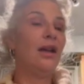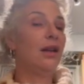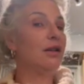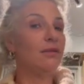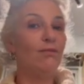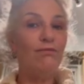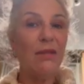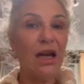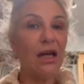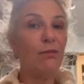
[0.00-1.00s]
There's
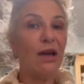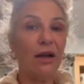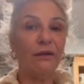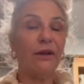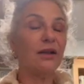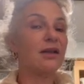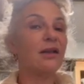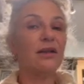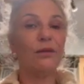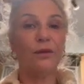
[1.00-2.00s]
many benefits
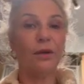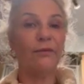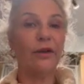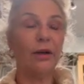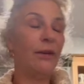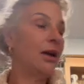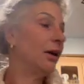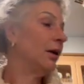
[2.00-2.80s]
to worm farming.